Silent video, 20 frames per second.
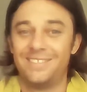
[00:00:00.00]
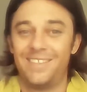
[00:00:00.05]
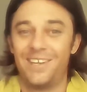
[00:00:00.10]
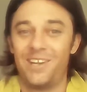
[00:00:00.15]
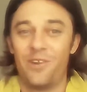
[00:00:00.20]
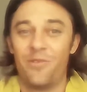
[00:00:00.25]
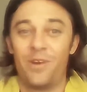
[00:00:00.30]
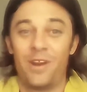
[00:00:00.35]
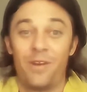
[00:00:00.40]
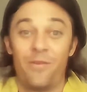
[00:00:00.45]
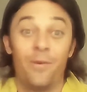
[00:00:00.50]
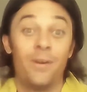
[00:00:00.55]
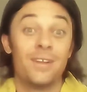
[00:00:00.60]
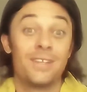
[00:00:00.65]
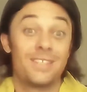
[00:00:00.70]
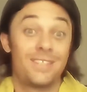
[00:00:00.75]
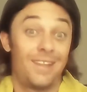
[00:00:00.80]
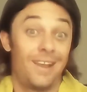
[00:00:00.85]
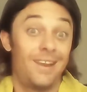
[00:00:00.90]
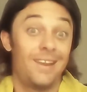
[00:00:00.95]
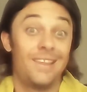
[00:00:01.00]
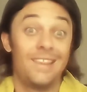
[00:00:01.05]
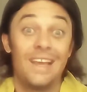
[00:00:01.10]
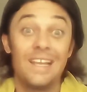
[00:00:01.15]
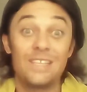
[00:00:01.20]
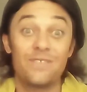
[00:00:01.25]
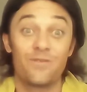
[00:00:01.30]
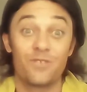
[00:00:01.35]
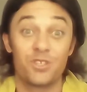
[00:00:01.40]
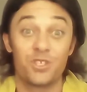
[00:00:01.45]
don't know what I want to study,
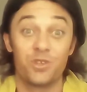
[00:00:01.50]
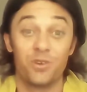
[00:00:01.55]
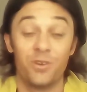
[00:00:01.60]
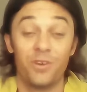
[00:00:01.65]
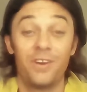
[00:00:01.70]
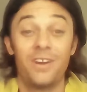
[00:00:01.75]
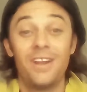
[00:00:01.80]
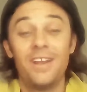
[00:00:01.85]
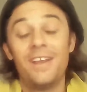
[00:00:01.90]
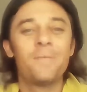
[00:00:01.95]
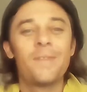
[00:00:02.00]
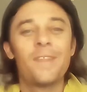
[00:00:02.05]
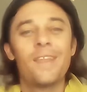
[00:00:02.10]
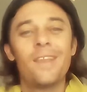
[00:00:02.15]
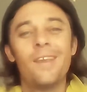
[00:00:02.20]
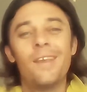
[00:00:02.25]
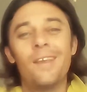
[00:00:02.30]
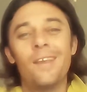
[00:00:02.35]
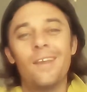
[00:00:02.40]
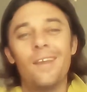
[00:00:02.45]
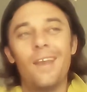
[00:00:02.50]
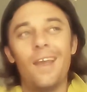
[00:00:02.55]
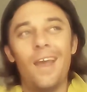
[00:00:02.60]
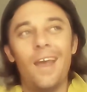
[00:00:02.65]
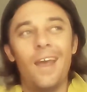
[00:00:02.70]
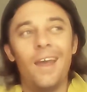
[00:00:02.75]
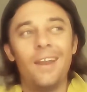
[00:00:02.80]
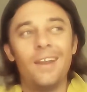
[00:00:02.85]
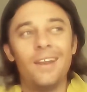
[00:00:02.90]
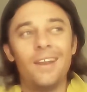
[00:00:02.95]
that's for sure.
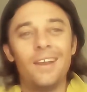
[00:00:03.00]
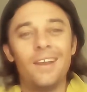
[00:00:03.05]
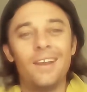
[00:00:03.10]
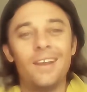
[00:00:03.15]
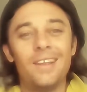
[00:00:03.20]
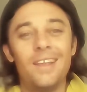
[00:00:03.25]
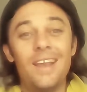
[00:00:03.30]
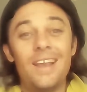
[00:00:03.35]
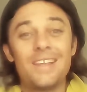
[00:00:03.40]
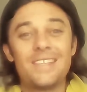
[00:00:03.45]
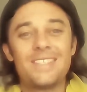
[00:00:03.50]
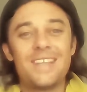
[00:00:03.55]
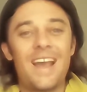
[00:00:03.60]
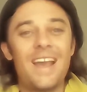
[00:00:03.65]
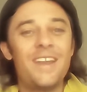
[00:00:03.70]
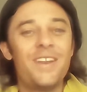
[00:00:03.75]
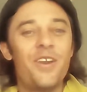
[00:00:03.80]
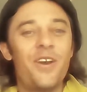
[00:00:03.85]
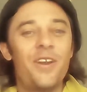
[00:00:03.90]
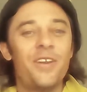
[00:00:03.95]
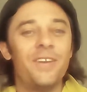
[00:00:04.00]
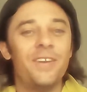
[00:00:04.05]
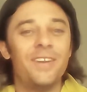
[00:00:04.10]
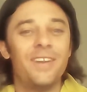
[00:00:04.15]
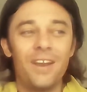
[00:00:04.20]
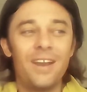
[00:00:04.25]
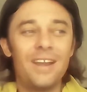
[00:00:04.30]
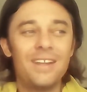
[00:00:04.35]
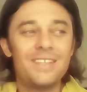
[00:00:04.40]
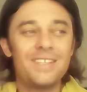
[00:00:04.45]
And uh, yeah, signed on.
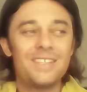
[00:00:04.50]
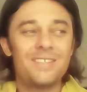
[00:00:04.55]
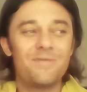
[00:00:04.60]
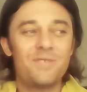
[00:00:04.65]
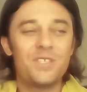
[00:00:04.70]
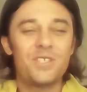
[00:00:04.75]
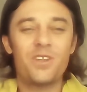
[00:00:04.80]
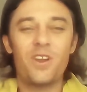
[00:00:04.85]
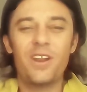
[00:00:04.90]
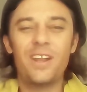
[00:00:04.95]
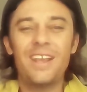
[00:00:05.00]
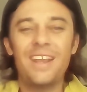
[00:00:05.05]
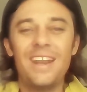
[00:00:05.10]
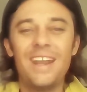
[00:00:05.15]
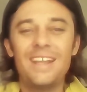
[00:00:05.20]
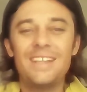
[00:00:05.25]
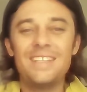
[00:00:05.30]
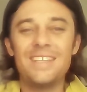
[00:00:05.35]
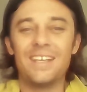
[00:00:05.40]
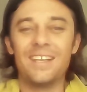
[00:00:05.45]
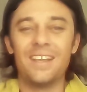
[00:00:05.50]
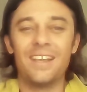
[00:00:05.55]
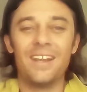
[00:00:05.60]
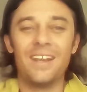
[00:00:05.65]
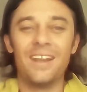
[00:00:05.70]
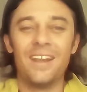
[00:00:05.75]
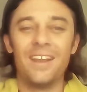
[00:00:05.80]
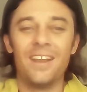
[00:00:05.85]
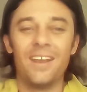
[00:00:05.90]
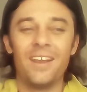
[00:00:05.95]
I just we started connecting
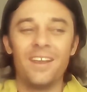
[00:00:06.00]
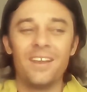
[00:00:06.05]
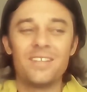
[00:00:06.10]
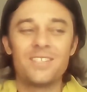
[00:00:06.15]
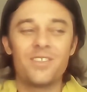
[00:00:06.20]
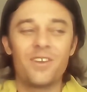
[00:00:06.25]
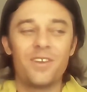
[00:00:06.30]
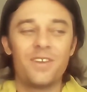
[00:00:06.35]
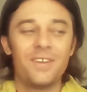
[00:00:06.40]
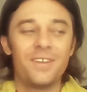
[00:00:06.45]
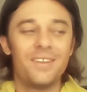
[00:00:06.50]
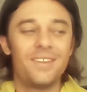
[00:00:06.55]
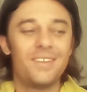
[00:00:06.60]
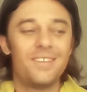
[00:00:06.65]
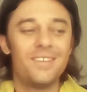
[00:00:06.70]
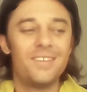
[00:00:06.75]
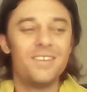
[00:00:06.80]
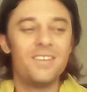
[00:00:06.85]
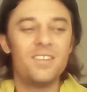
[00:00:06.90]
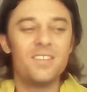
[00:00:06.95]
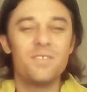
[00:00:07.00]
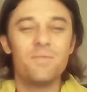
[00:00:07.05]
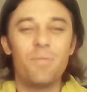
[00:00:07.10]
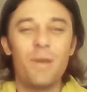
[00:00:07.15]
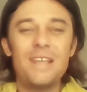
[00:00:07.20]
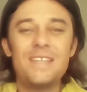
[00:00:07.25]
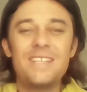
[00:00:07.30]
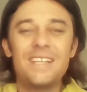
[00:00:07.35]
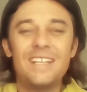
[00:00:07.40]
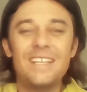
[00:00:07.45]
and uh, started
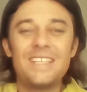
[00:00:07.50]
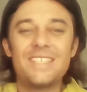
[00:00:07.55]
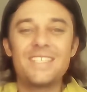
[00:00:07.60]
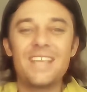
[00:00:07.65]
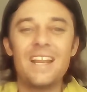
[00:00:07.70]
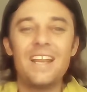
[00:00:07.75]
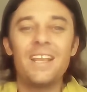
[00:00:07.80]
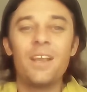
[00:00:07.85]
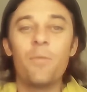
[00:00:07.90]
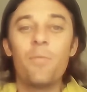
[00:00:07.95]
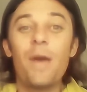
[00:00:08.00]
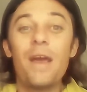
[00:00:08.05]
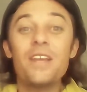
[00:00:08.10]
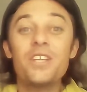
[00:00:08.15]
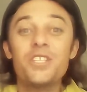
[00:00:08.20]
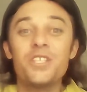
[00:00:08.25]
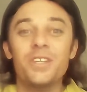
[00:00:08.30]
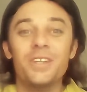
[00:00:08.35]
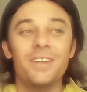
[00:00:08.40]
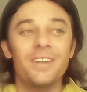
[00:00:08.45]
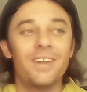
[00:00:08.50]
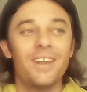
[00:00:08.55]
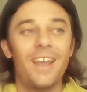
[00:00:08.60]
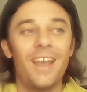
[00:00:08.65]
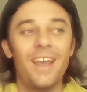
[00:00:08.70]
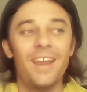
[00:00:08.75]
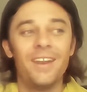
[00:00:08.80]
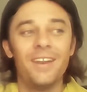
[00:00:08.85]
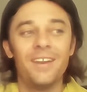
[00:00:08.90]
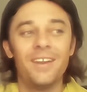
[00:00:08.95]
basically selling a passion.
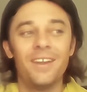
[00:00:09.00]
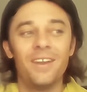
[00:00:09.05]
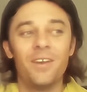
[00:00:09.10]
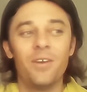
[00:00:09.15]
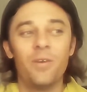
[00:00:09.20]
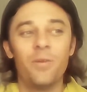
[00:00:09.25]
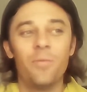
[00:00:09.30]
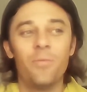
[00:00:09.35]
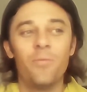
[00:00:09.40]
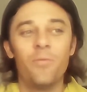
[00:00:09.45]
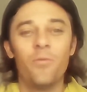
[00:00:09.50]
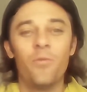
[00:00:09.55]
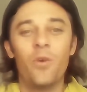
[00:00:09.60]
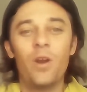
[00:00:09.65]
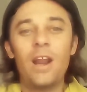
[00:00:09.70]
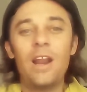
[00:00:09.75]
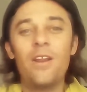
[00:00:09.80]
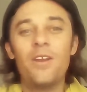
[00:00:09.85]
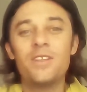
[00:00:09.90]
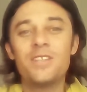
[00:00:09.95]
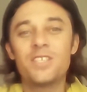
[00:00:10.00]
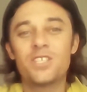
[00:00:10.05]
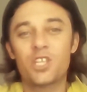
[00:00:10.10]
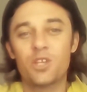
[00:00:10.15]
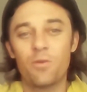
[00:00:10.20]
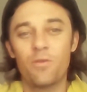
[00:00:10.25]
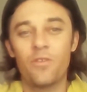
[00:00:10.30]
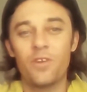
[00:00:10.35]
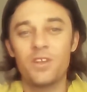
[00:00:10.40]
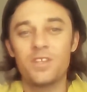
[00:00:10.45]
And um, what I learned at
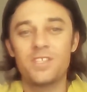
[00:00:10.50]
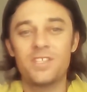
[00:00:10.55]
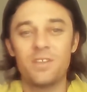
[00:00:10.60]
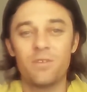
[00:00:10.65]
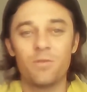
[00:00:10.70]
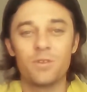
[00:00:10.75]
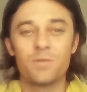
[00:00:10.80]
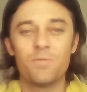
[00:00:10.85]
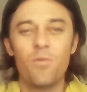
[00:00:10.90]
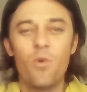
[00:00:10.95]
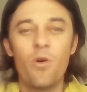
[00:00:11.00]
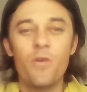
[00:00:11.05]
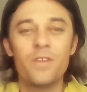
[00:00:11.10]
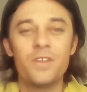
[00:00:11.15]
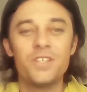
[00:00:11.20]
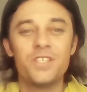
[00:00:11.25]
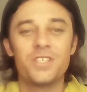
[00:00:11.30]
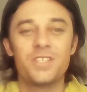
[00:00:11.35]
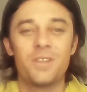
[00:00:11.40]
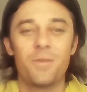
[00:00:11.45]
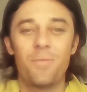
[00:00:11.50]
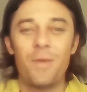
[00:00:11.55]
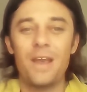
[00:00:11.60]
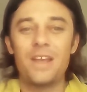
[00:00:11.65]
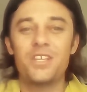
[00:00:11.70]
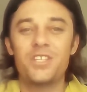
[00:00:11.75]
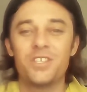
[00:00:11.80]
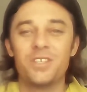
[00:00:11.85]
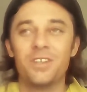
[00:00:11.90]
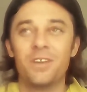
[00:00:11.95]
Scubaversity was more than just a
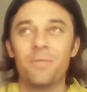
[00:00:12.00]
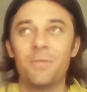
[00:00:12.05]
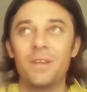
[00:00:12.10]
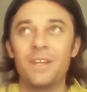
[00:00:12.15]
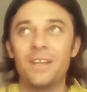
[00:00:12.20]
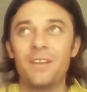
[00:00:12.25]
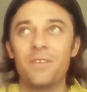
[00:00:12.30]
passion. I mean, it